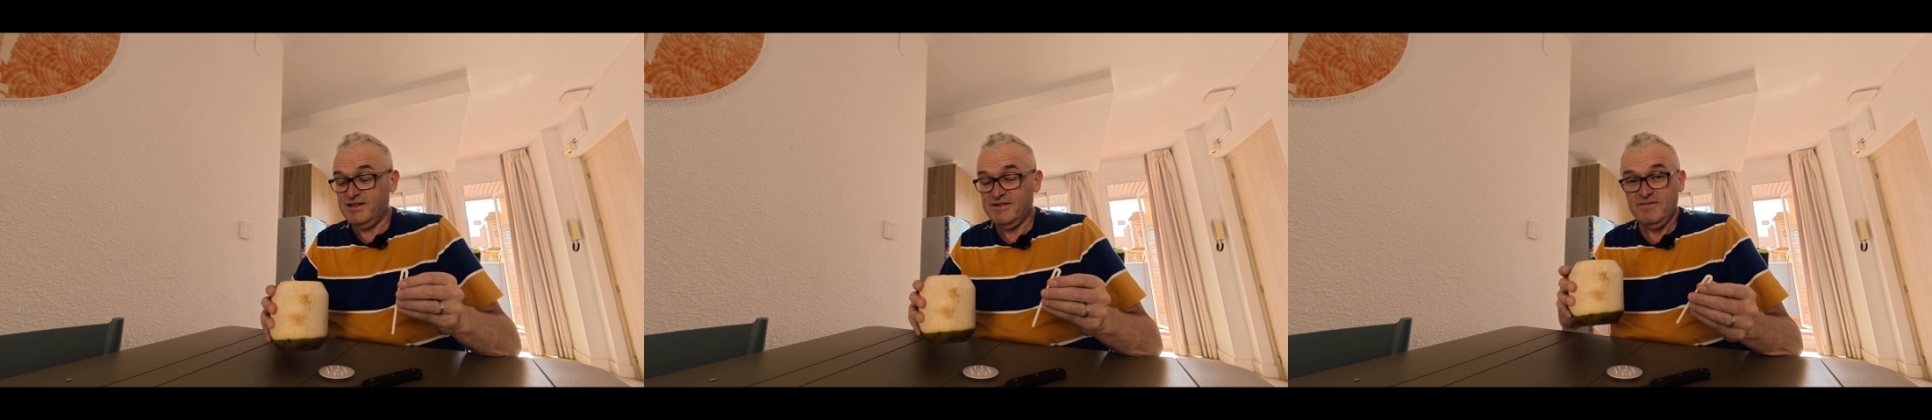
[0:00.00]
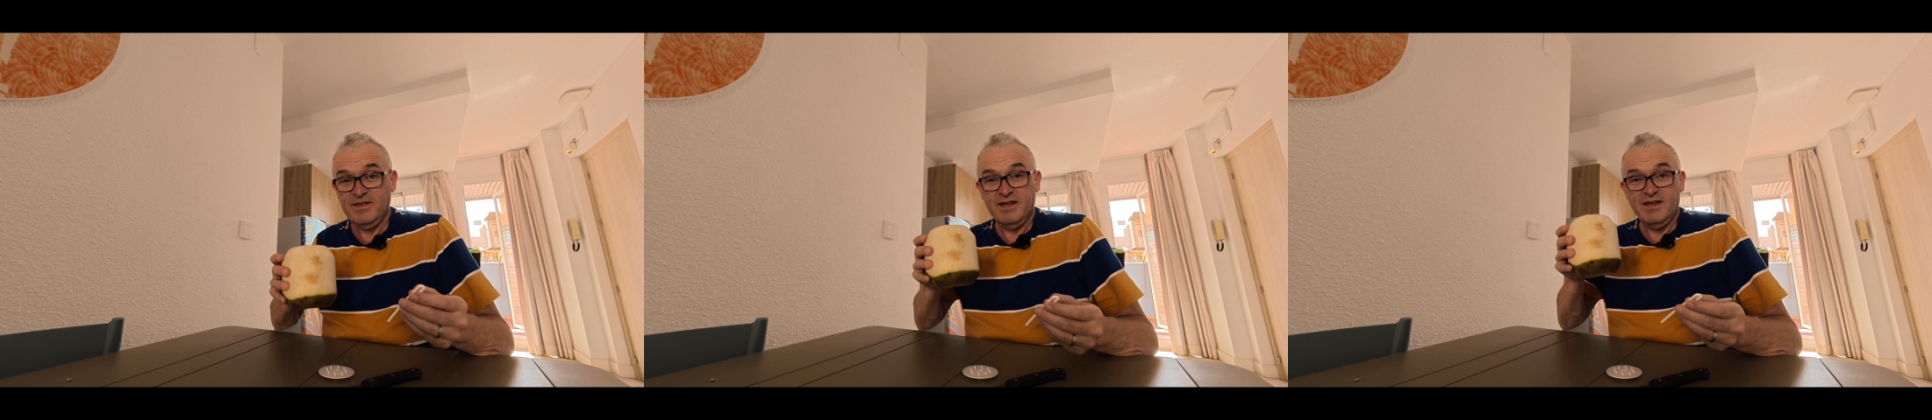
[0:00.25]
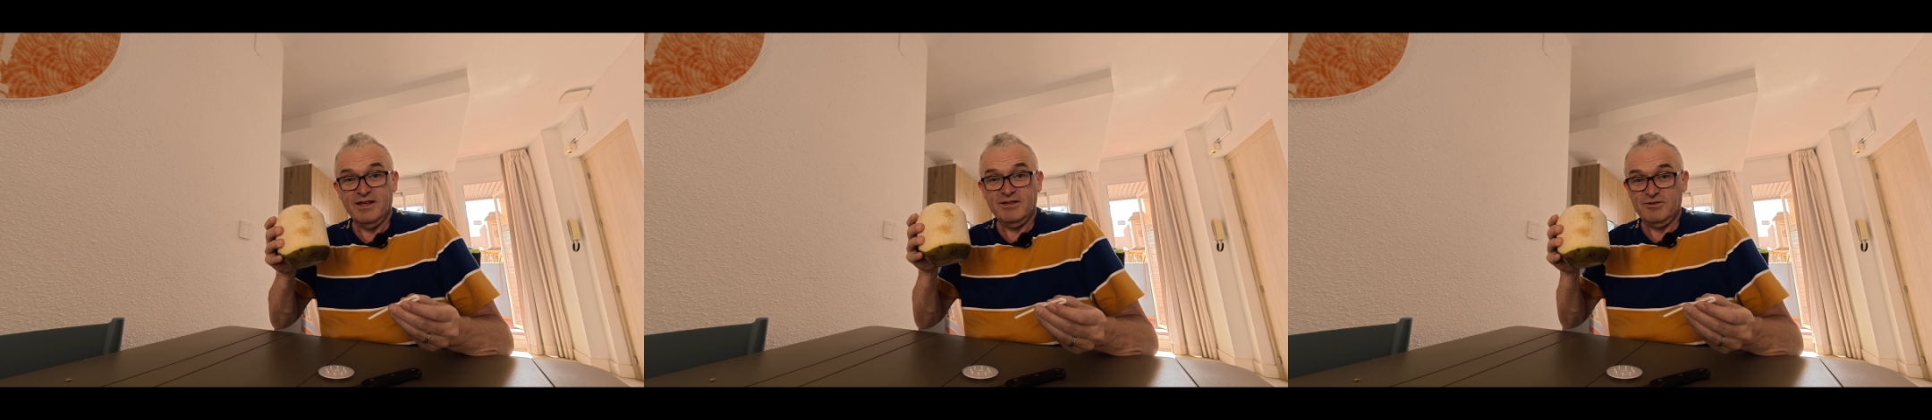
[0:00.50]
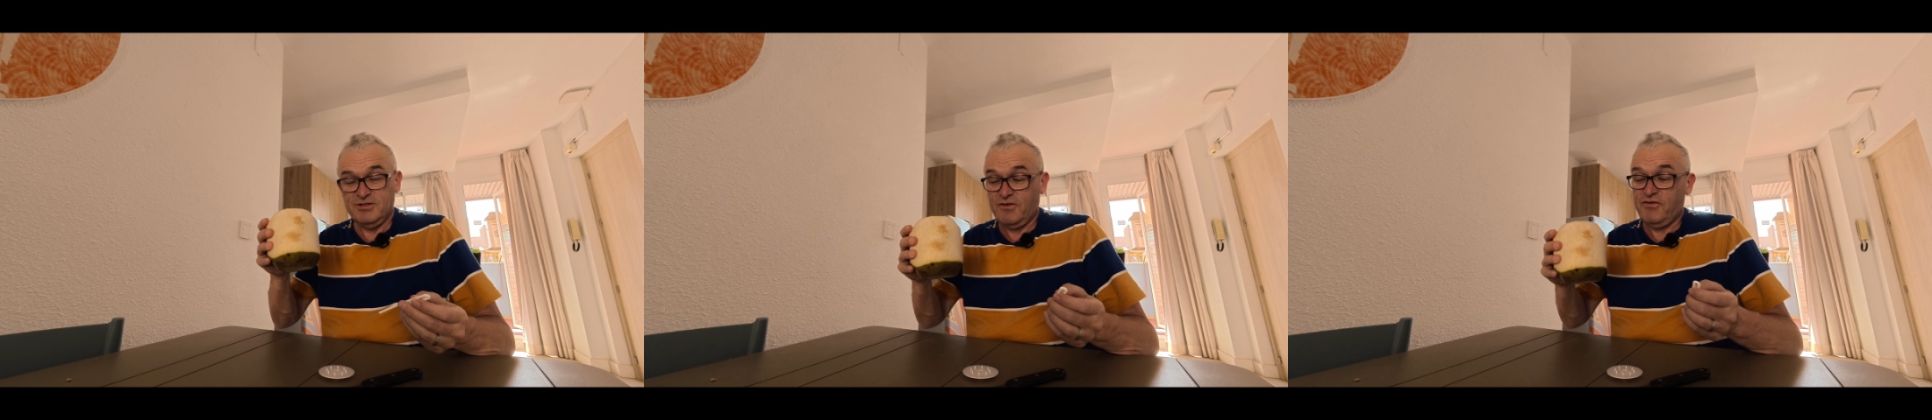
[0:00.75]
in.
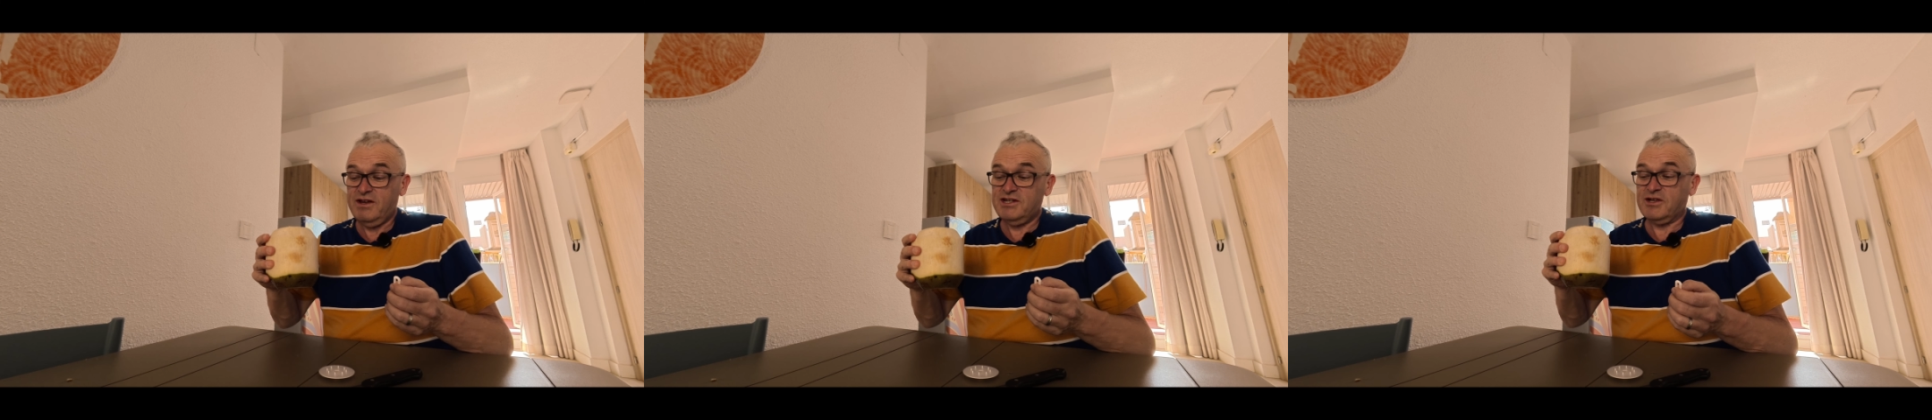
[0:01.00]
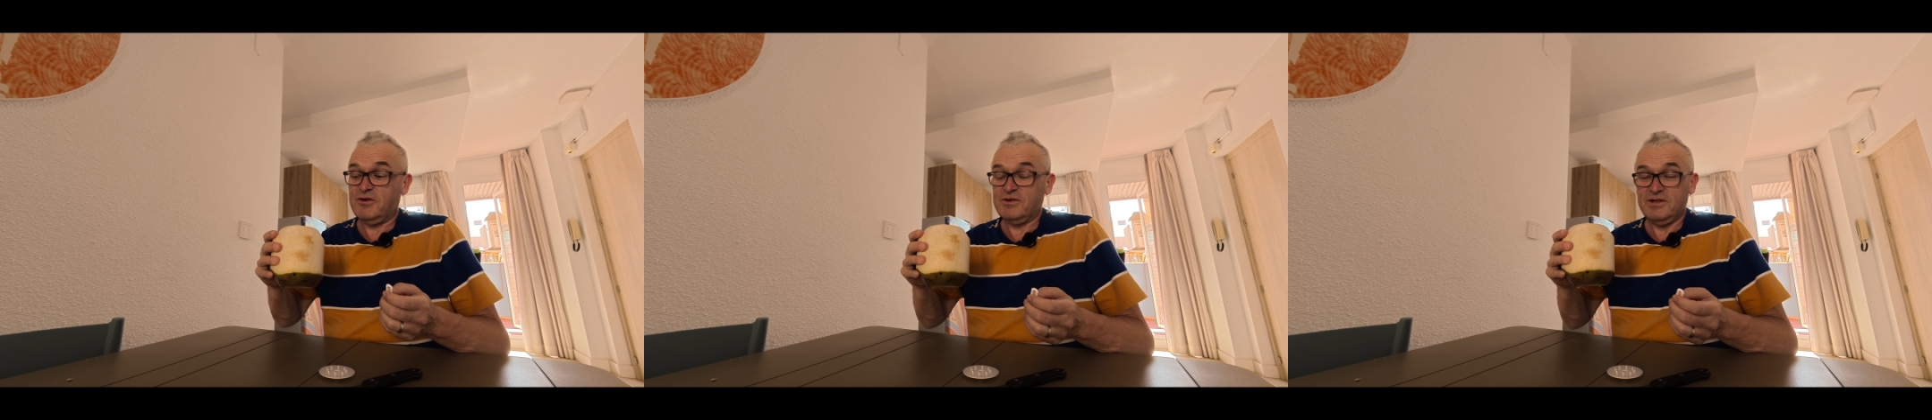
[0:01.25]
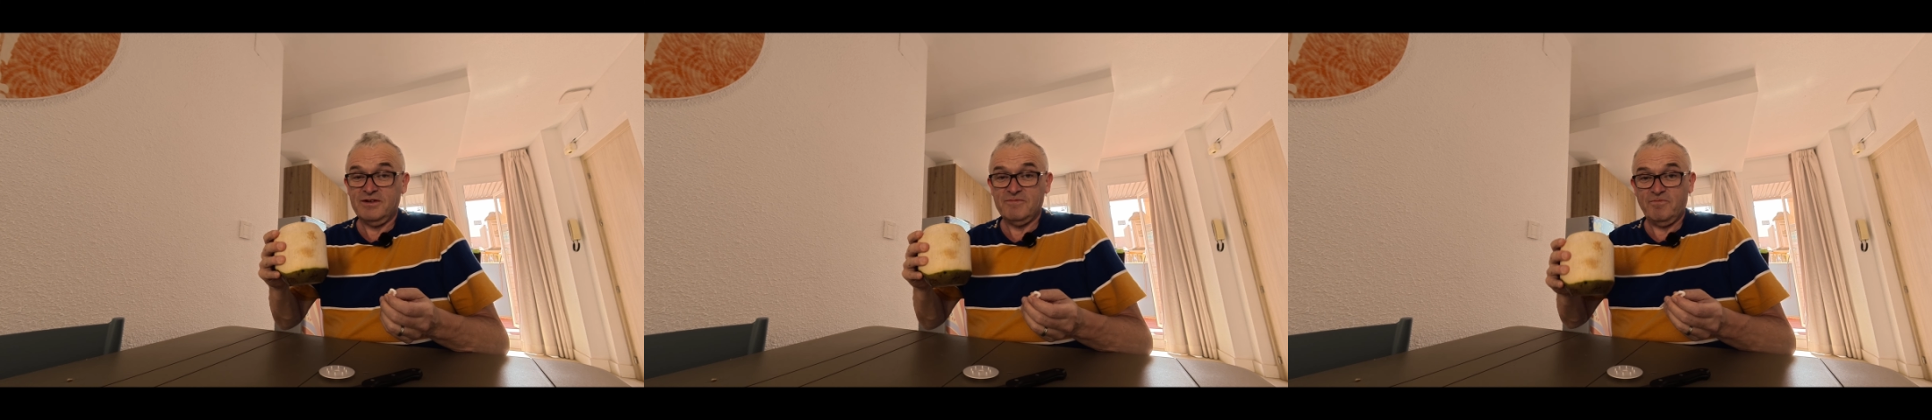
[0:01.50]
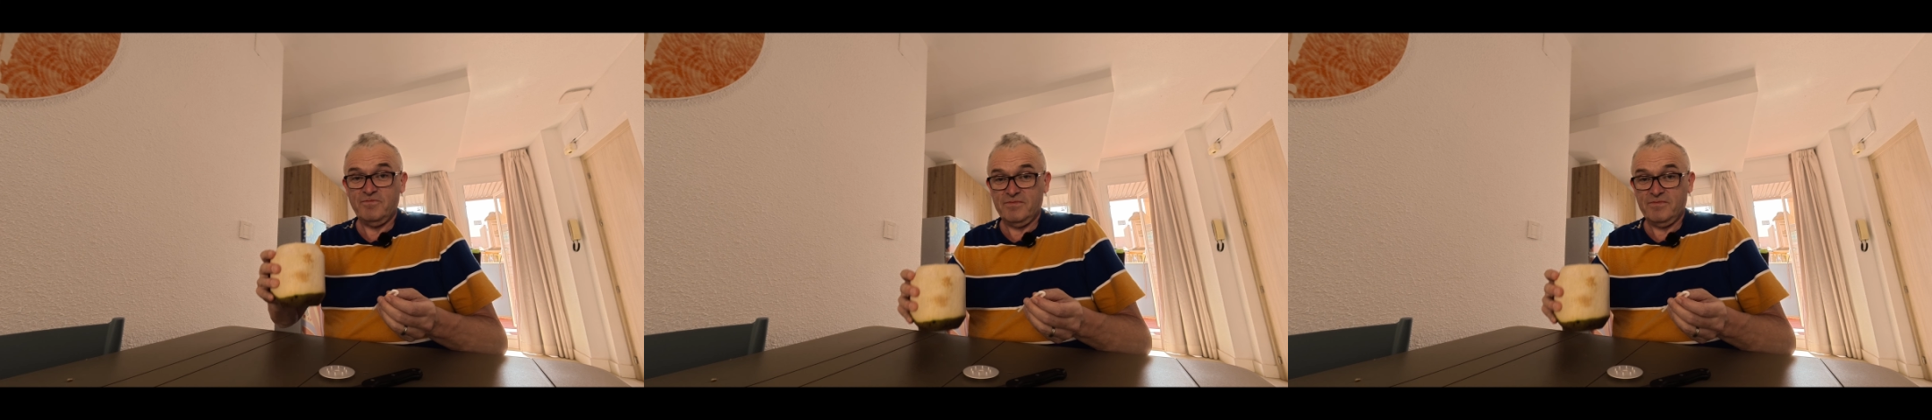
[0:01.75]
So it's a fresh coconut,